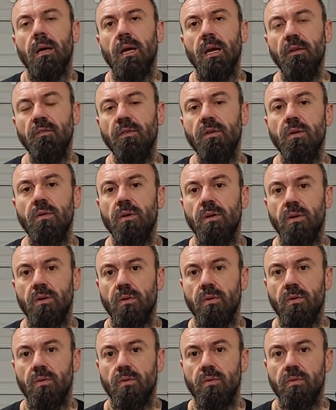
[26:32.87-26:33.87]
If you
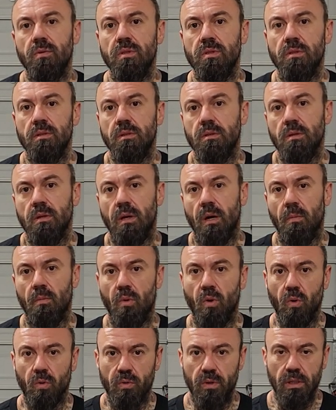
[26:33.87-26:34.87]
use a
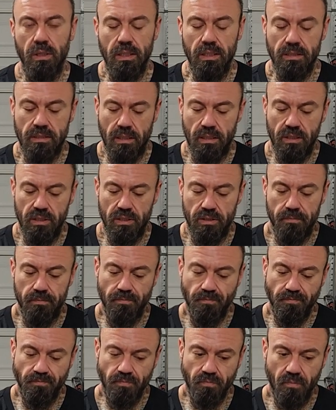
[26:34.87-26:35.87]
mold release agent,
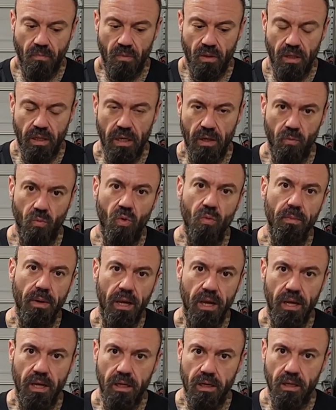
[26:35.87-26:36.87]
it will
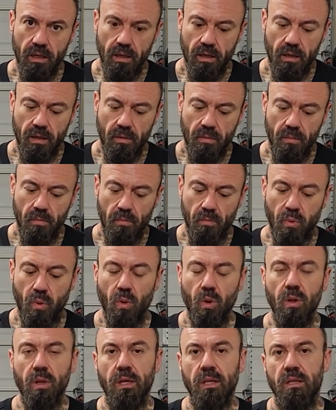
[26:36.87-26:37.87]
make
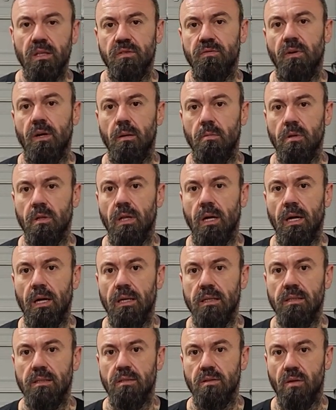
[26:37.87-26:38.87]
pulling this
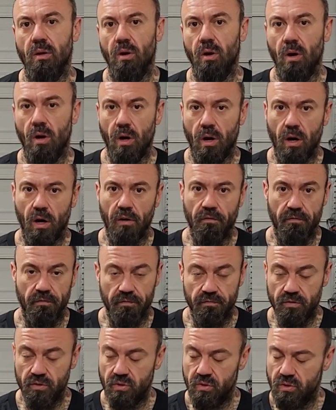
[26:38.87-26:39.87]
fiberglass
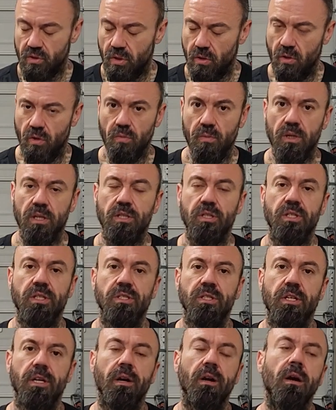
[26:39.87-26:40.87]
off so much
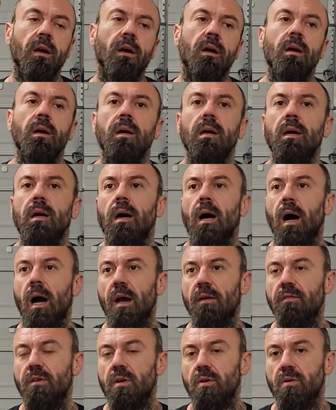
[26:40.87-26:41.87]
easier.
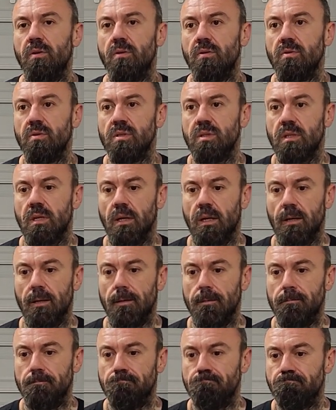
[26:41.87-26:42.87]
I've used
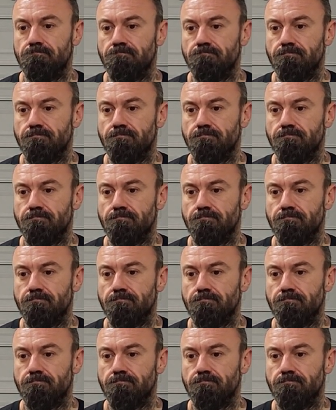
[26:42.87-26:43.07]
um,